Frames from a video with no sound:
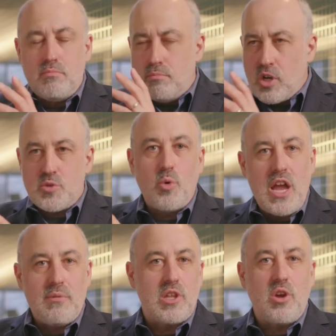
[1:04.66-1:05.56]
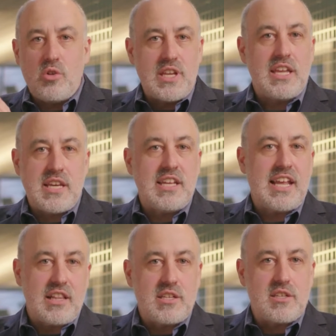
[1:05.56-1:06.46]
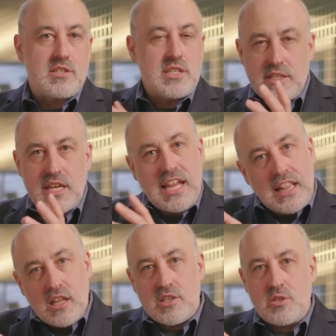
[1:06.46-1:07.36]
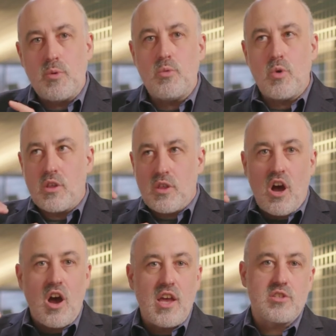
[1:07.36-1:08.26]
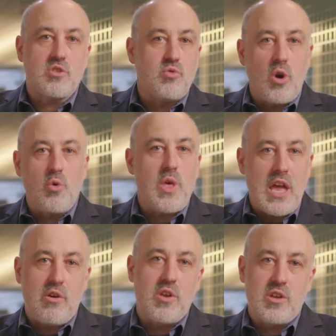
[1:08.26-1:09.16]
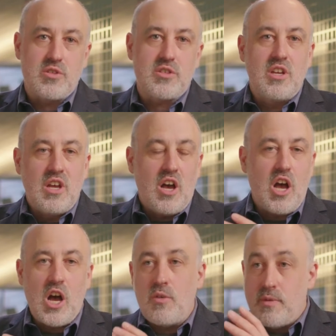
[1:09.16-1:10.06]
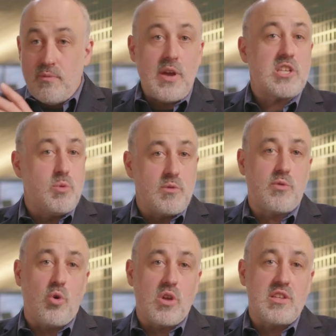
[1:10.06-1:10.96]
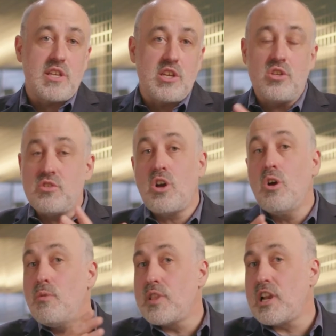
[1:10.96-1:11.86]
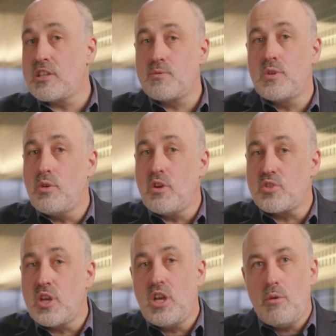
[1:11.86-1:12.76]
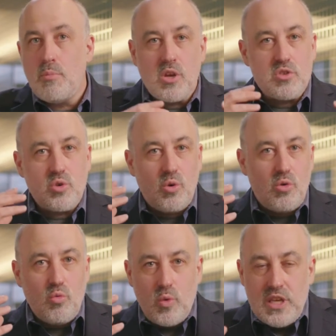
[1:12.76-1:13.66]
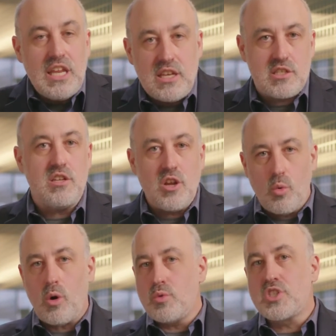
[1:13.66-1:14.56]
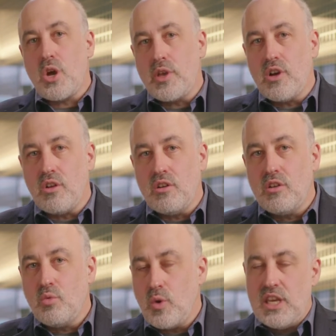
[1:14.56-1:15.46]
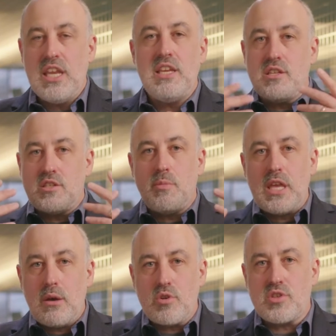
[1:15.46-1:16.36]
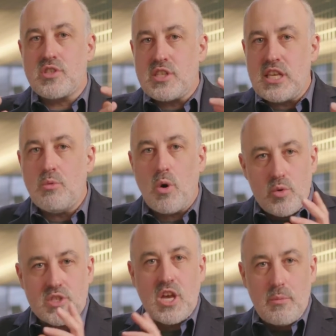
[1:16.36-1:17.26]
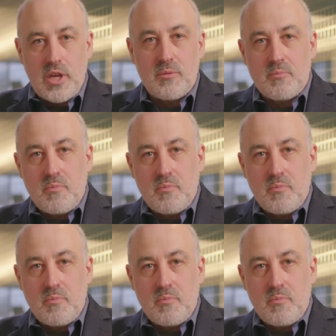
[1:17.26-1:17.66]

much more heavily on data and analytics. Data and analytics has been one of the highest growth areas uh, of investment for organizations over the last few years because we needed to know what was going on. We needed to be able to see what was coming.